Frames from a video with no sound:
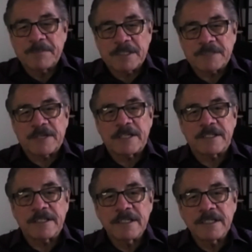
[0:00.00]
plus
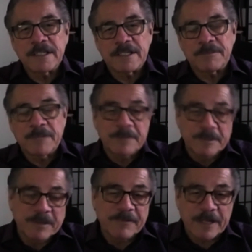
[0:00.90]
fighter, maybe
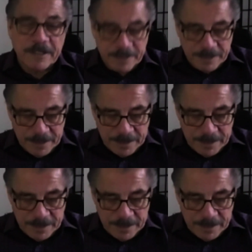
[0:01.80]
a B fighter.